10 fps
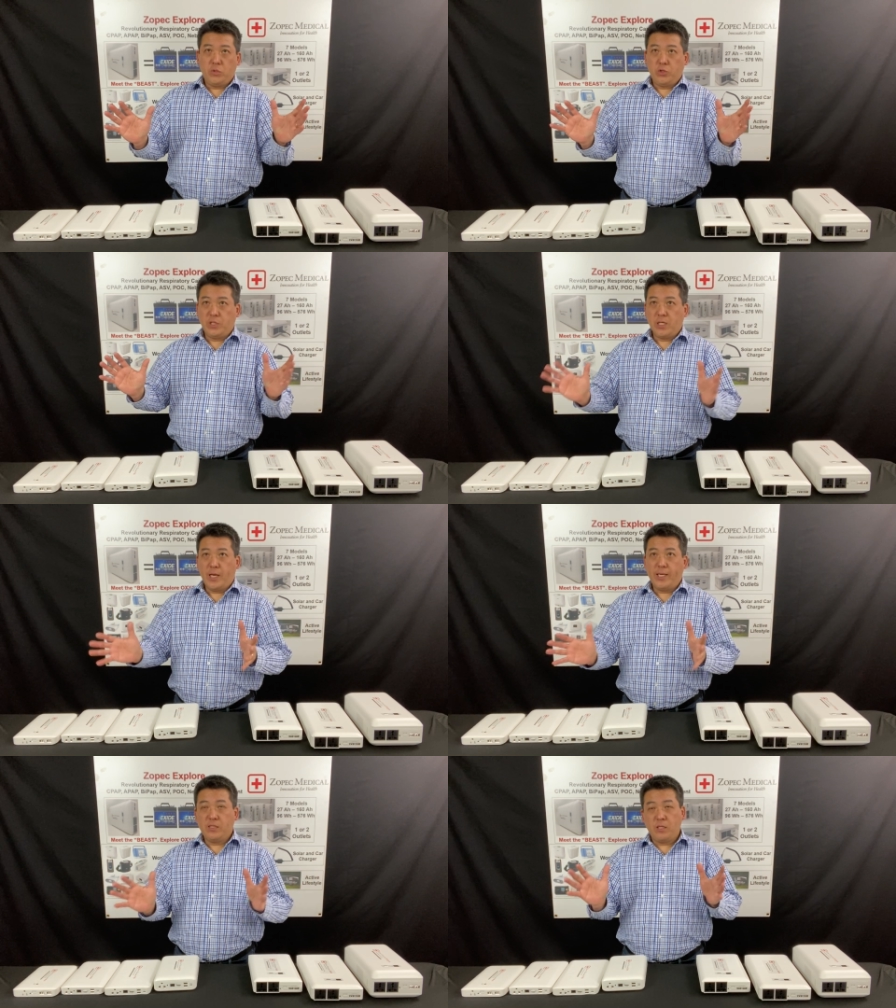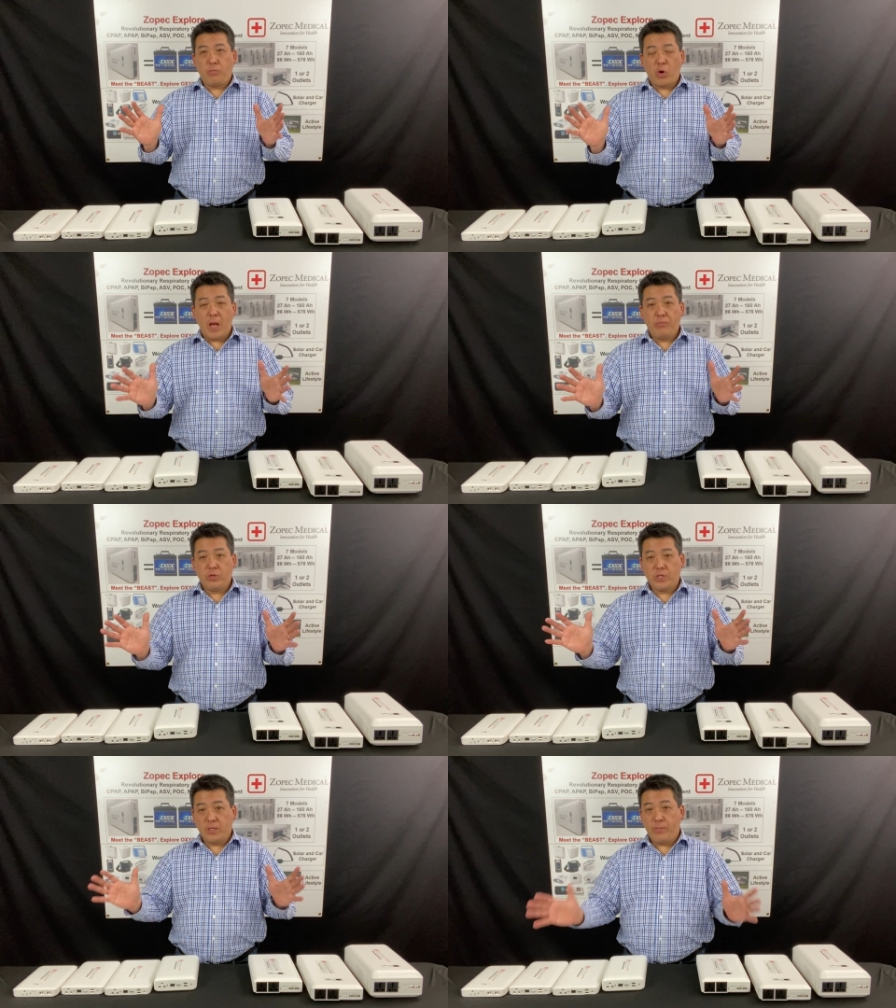to select the
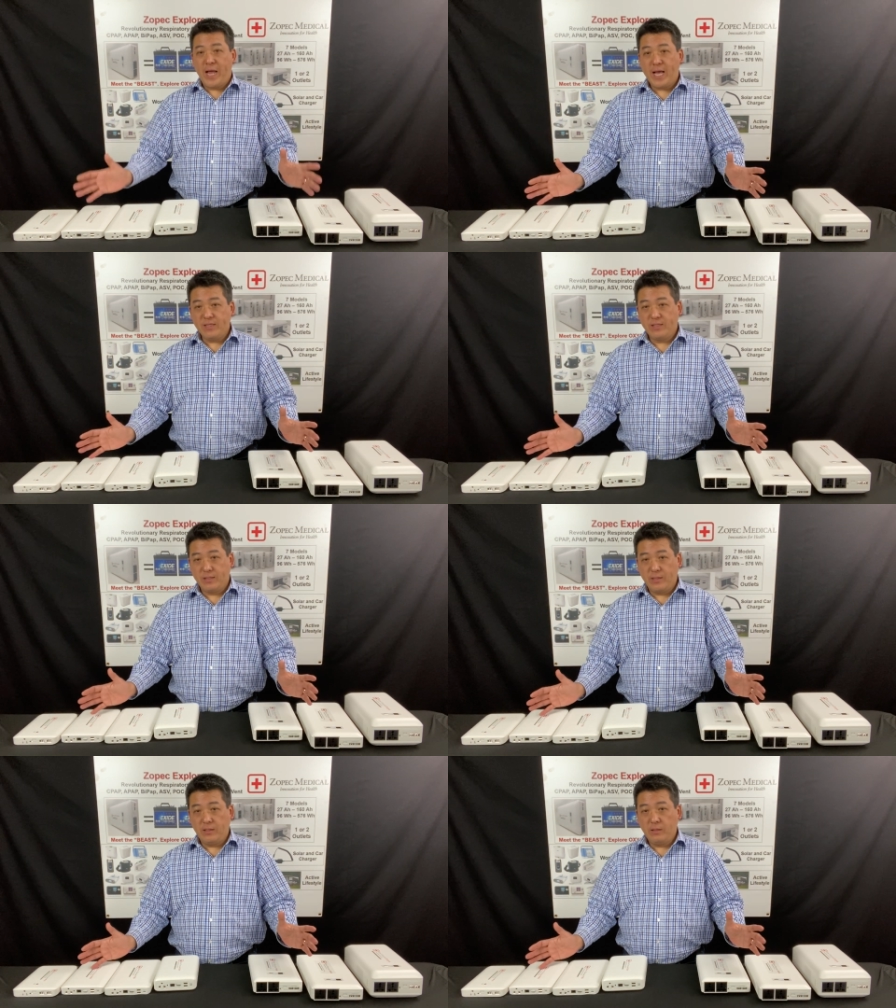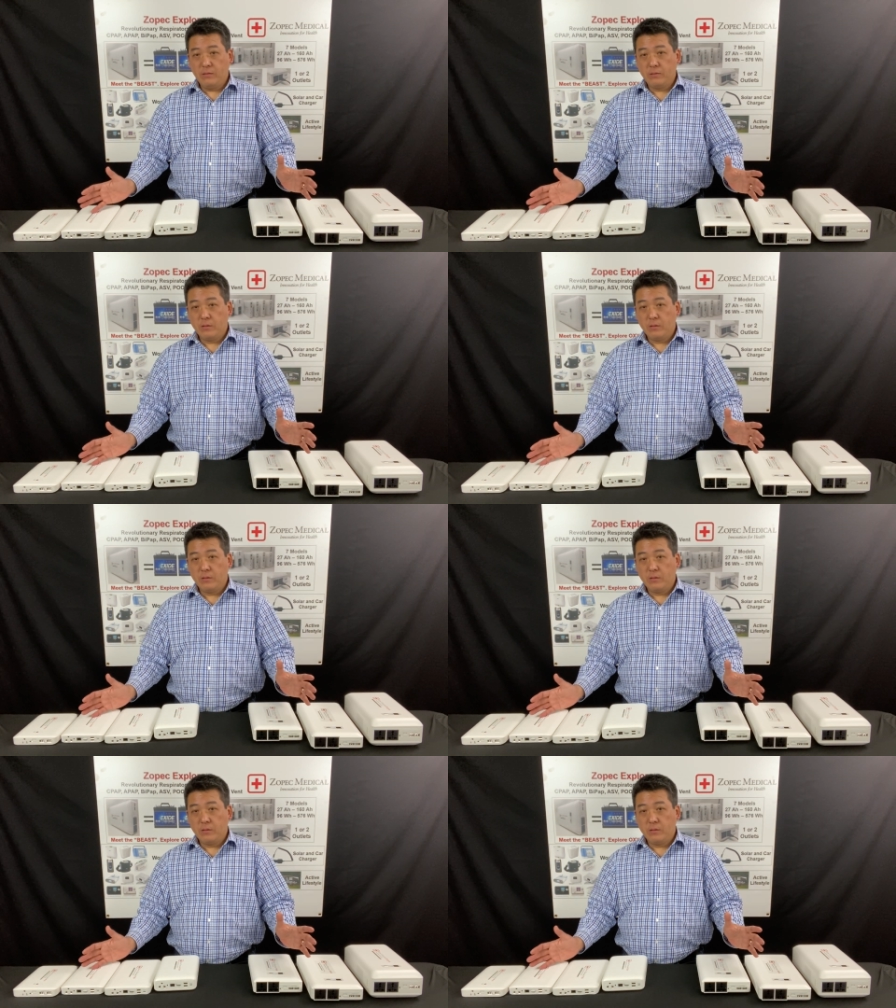proper capacity,